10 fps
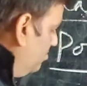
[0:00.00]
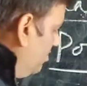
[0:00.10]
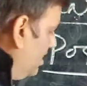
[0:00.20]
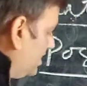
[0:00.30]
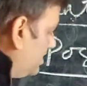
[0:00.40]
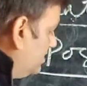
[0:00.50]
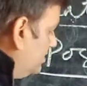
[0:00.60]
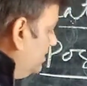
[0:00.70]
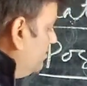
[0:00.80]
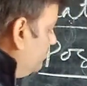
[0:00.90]
work
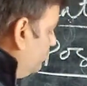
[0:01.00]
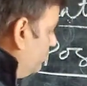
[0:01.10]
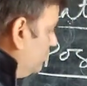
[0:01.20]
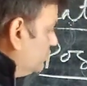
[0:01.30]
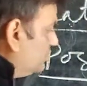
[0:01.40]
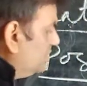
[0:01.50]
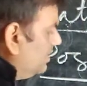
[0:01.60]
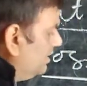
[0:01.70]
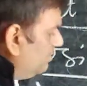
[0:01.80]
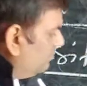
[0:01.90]
force
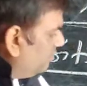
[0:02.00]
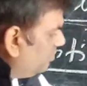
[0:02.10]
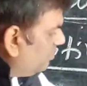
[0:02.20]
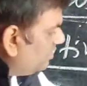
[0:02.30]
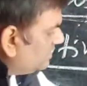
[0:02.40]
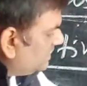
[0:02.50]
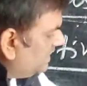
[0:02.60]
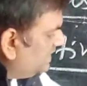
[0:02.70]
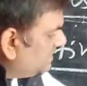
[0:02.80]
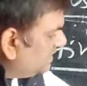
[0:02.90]

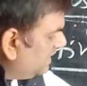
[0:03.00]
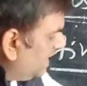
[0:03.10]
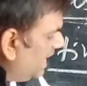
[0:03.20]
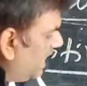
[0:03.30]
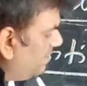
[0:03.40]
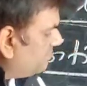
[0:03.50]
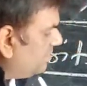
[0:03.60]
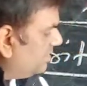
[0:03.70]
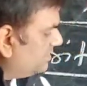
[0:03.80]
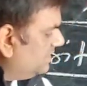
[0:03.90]
is F
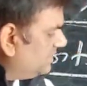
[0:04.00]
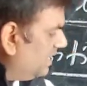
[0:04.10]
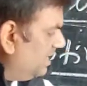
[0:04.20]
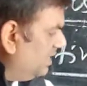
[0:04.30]
cos theta.